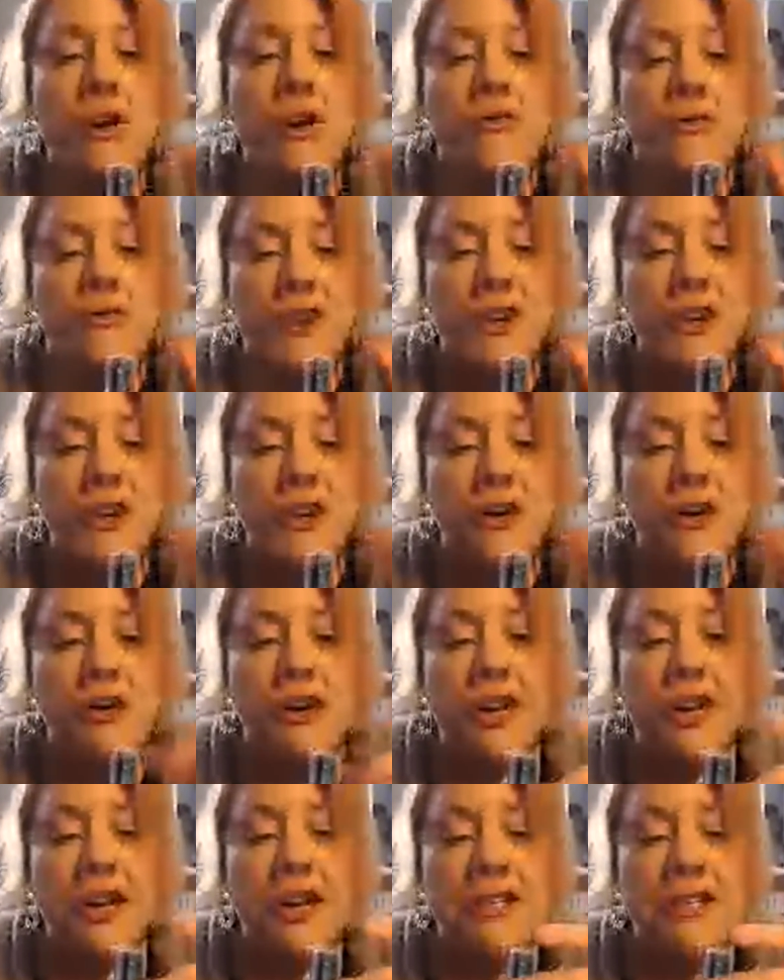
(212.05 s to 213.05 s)

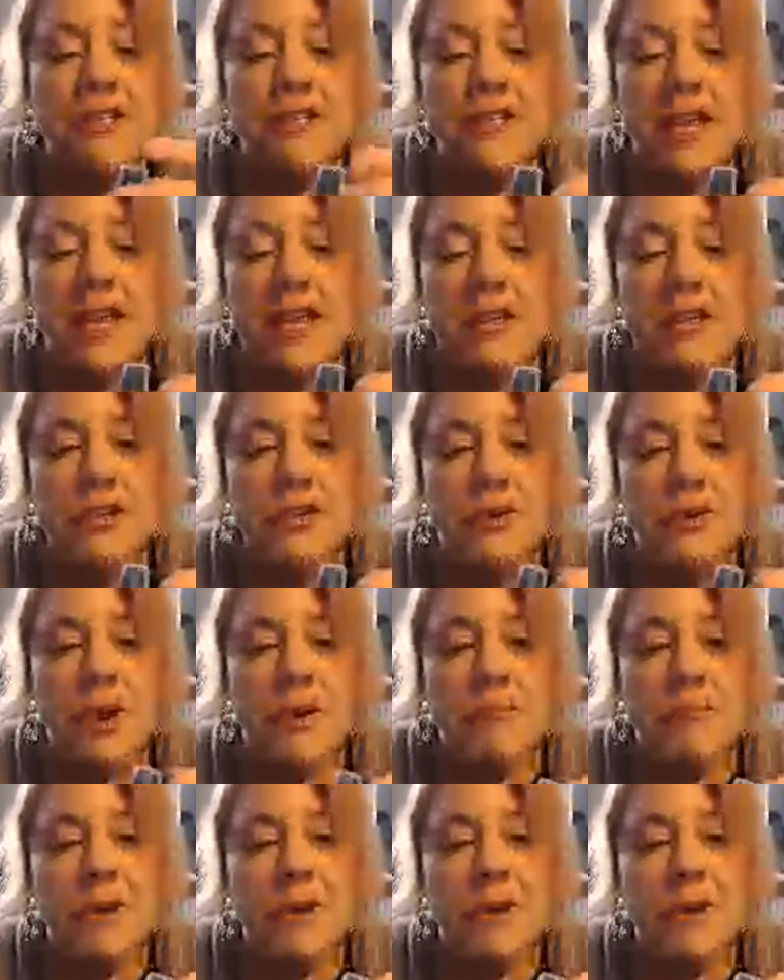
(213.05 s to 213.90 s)
vinegary scent to it,